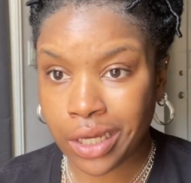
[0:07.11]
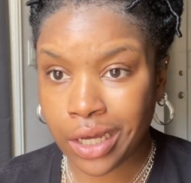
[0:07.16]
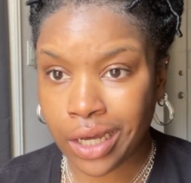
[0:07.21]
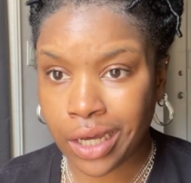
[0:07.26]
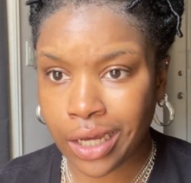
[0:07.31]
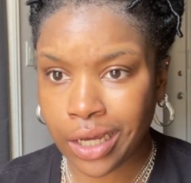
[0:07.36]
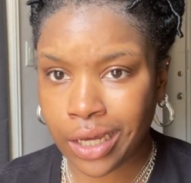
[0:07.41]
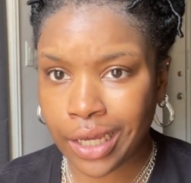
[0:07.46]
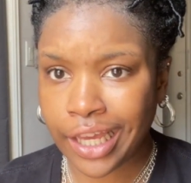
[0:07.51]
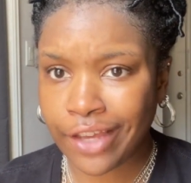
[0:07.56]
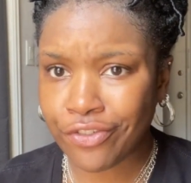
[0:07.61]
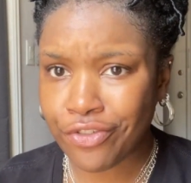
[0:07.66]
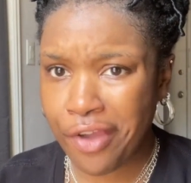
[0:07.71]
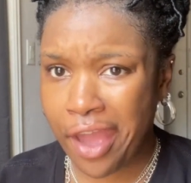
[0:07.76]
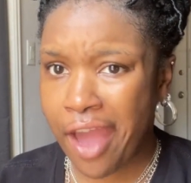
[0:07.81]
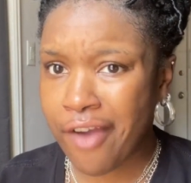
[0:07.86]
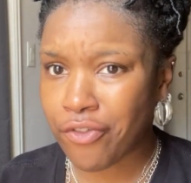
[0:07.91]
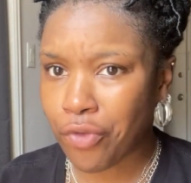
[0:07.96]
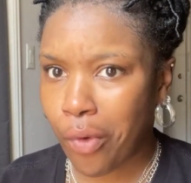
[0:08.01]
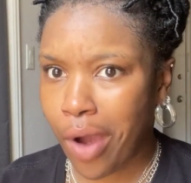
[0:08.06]
If you
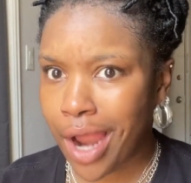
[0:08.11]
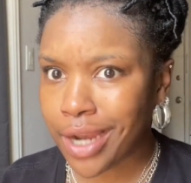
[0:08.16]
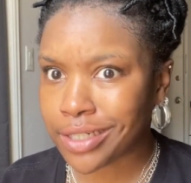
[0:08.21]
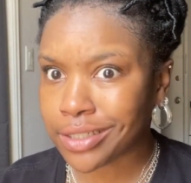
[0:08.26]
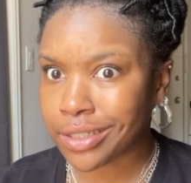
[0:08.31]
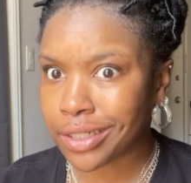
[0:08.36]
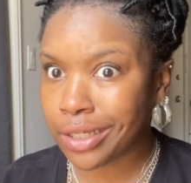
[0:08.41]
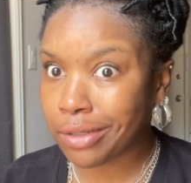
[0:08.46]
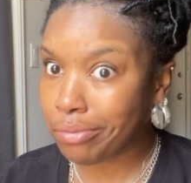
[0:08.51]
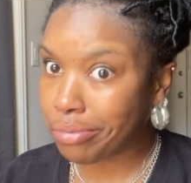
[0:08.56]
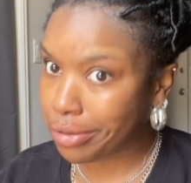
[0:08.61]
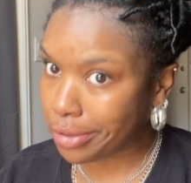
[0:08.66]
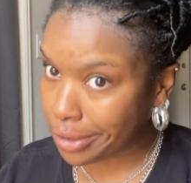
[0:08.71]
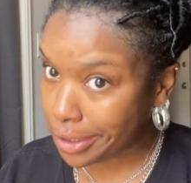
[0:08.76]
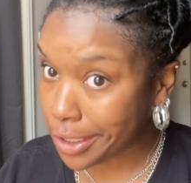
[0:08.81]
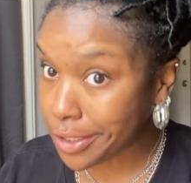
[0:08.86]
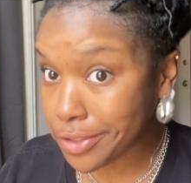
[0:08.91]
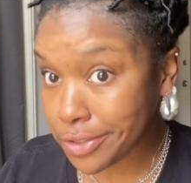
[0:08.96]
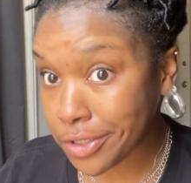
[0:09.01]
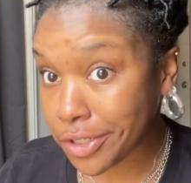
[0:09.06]
haven't watched it,
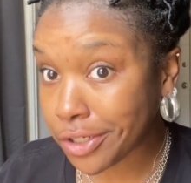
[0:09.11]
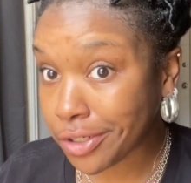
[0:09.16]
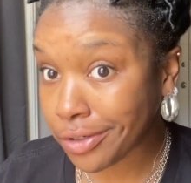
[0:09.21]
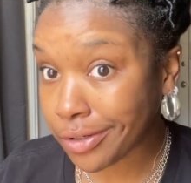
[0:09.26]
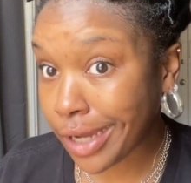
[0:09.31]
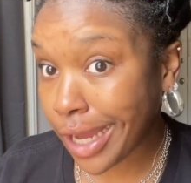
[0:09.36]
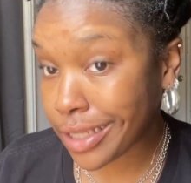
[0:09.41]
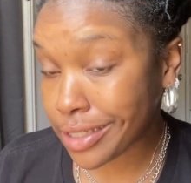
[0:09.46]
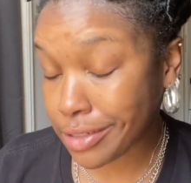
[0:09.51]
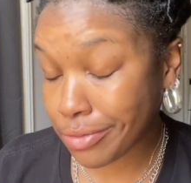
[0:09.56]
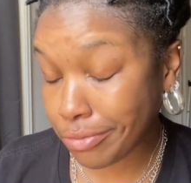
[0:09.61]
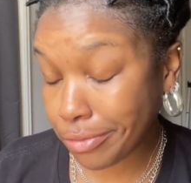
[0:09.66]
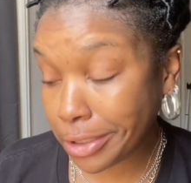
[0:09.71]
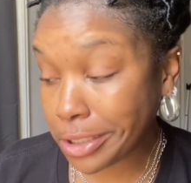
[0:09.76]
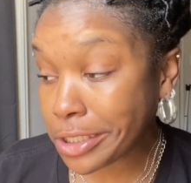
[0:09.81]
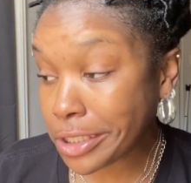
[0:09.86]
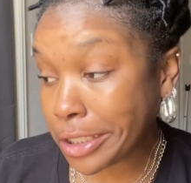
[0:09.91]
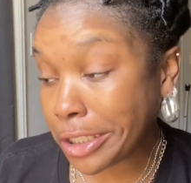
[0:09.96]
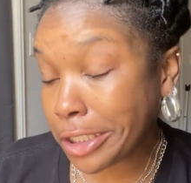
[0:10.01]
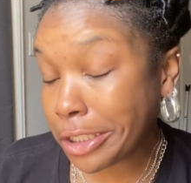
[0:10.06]
please do. Got some
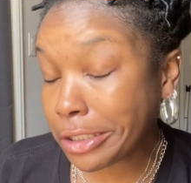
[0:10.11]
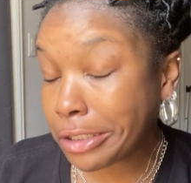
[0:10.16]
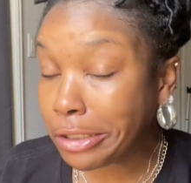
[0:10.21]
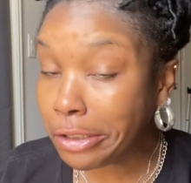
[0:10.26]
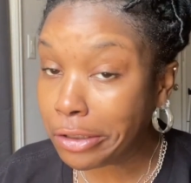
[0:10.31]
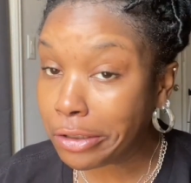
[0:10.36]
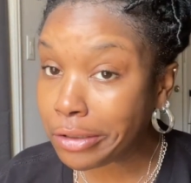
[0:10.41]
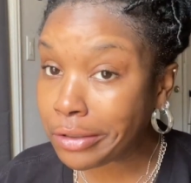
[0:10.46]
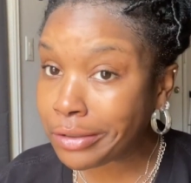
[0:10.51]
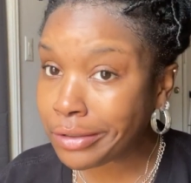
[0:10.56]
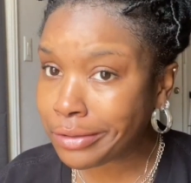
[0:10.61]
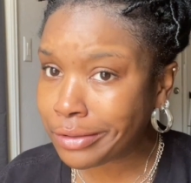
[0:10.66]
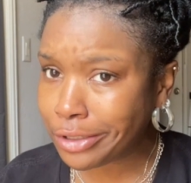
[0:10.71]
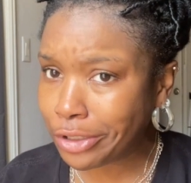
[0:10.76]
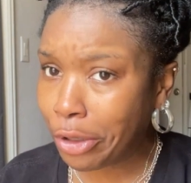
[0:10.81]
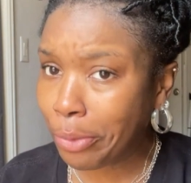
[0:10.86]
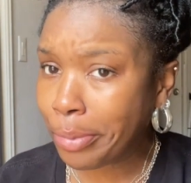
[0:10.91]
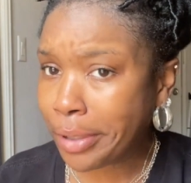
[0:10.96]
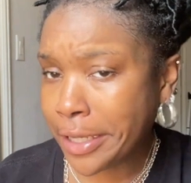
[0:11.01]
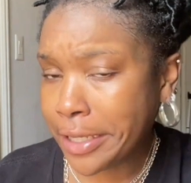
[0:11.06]
really good
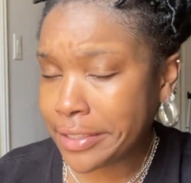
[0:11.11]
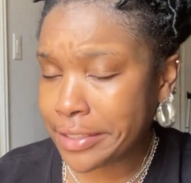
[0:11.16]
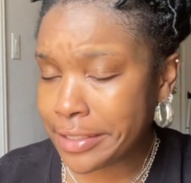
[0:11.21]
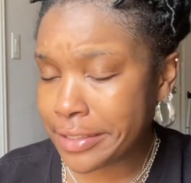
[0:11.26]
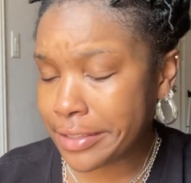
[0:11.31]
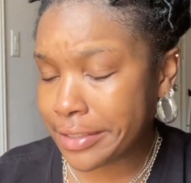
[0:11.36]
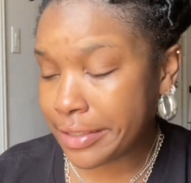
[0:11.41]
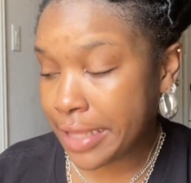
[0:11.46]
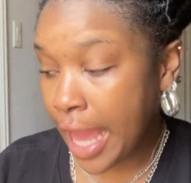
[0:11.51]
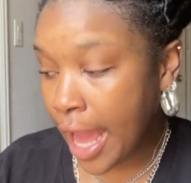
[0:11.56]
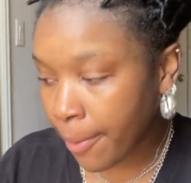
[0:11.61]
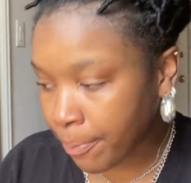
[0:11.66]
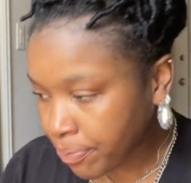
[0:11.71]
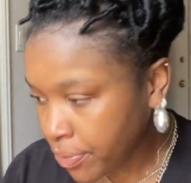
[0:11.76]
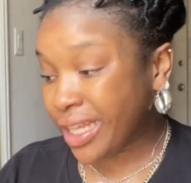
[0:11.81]
little pieces in that.